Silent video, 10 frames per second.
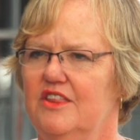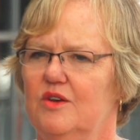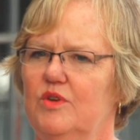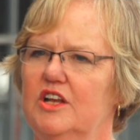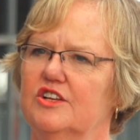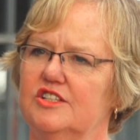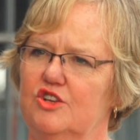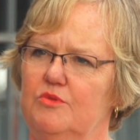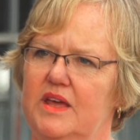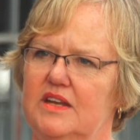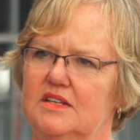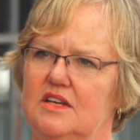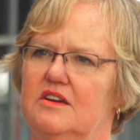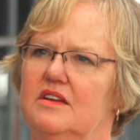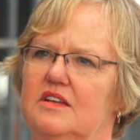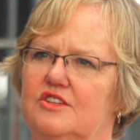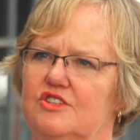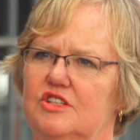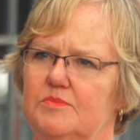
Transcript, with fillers: that really looks at humanitarian issues,